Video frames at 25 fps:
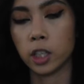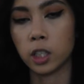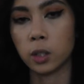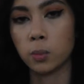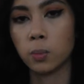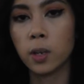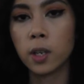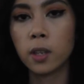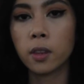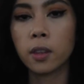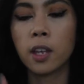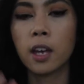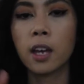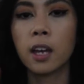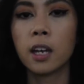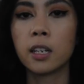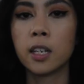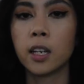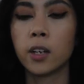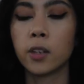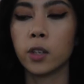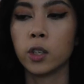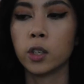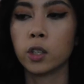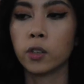Smith.
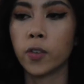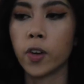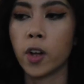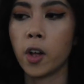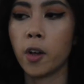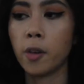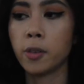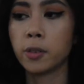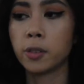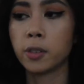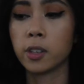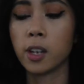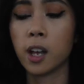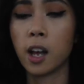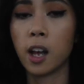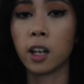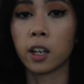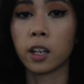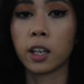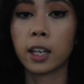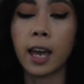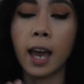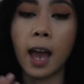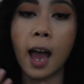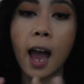Now this follows
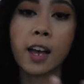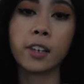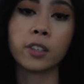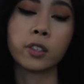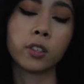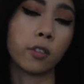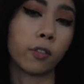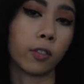a cast